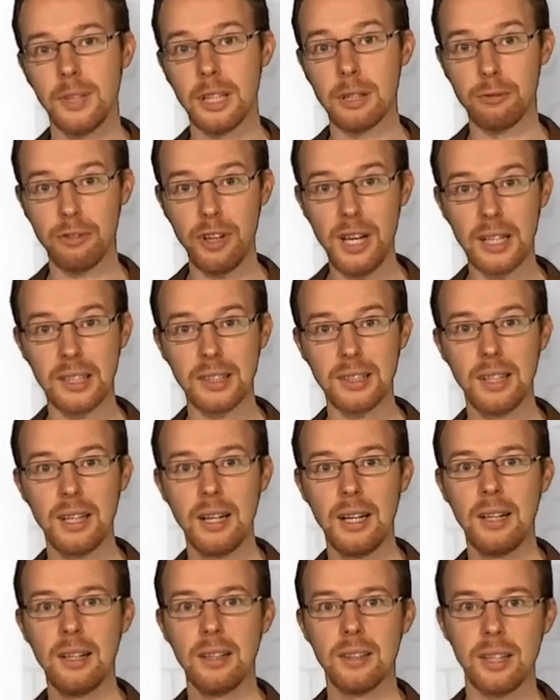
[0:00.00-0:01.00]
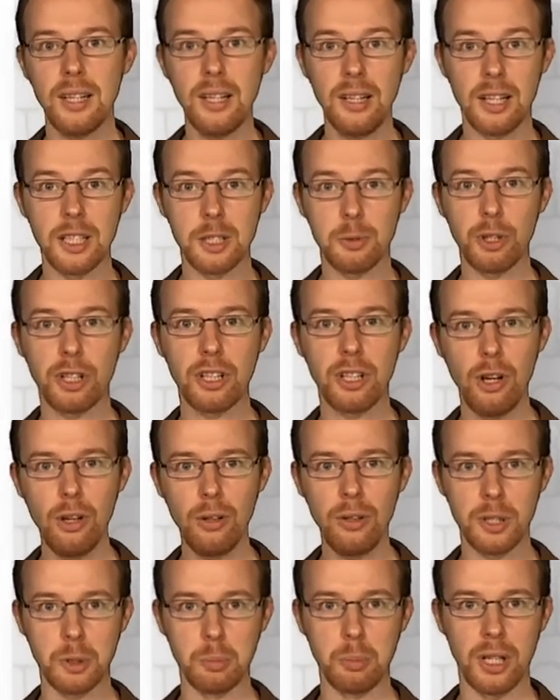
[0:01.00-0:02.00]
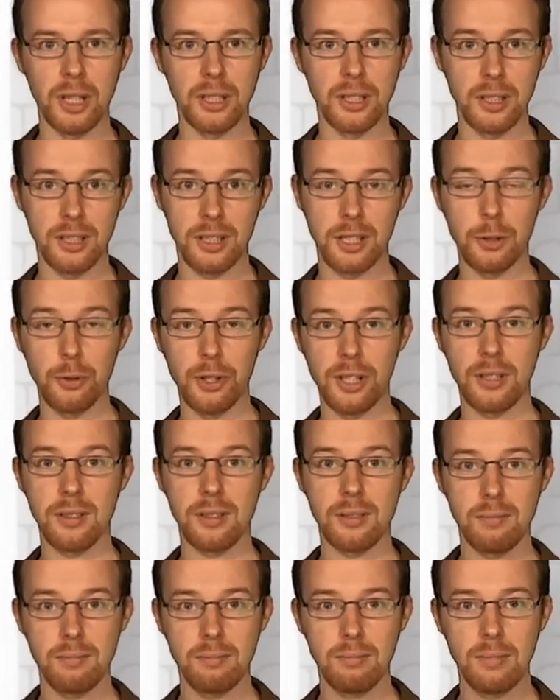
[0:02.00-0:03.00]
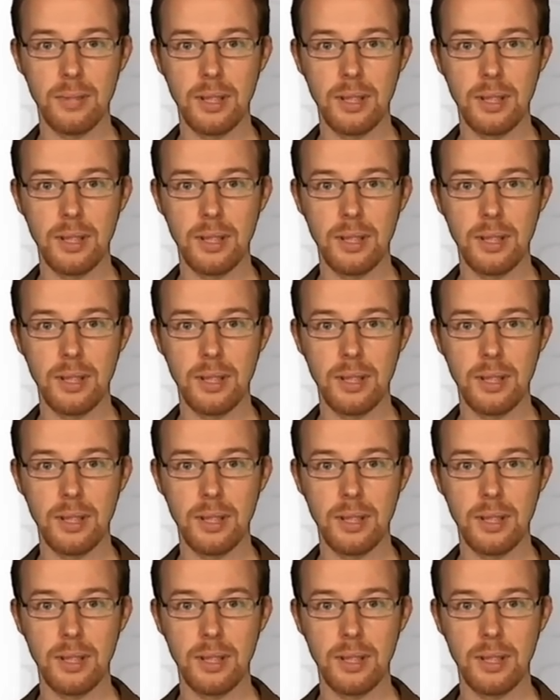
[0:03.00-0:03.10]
In fact, their lands were conquered by the Assyrians.